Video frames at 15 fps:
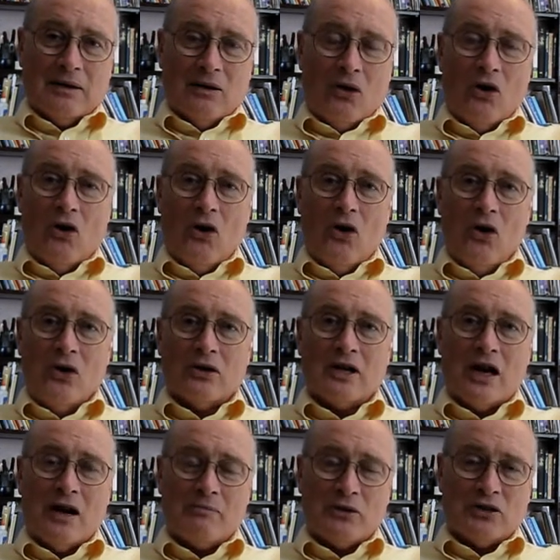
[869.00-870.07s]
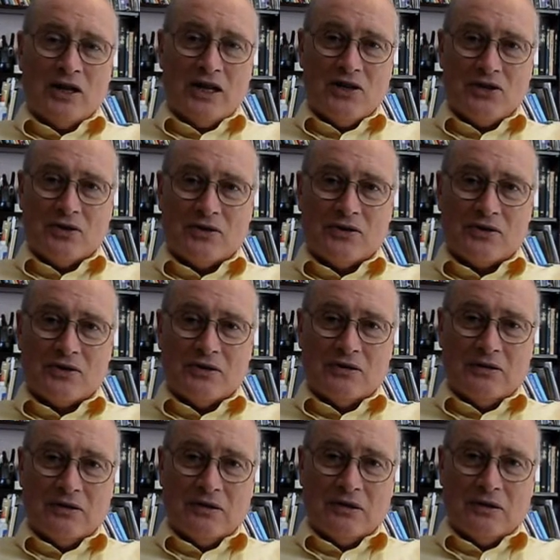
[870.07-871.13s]
all computations
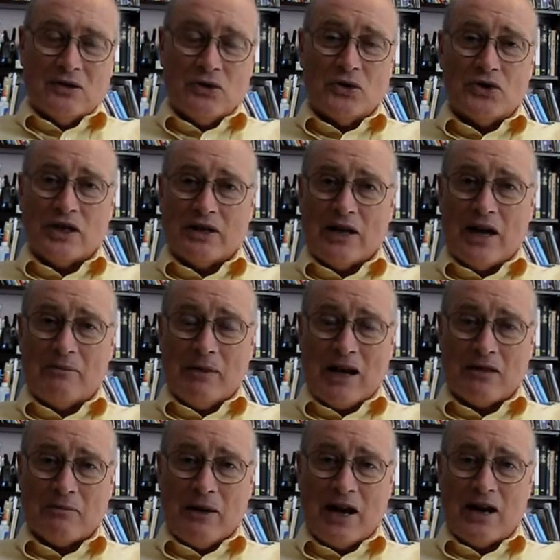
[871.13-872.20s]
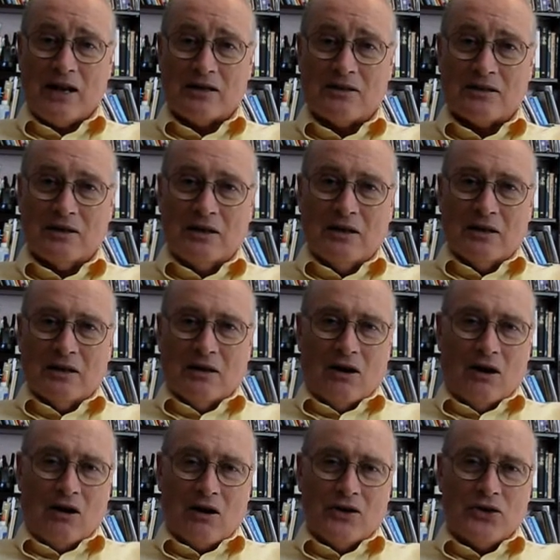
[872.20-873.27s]
using that mathematics
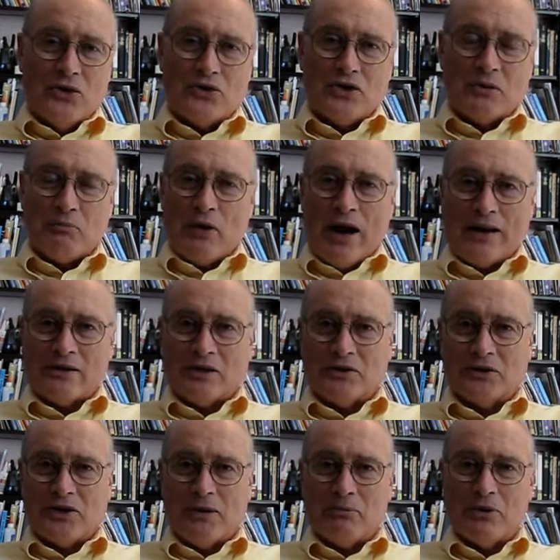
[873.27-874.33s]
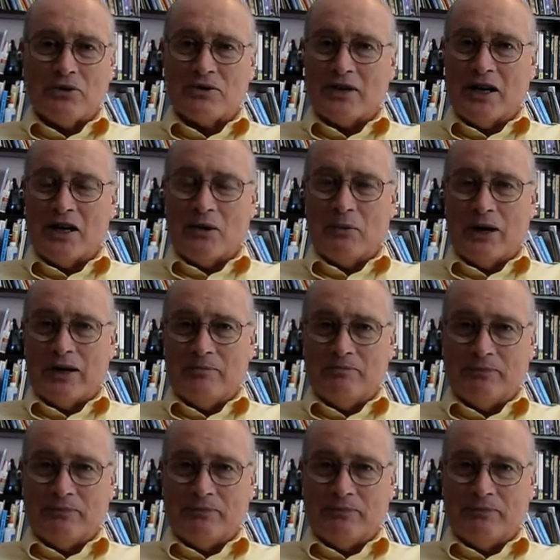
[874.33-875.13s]
are using practical numbers anyway.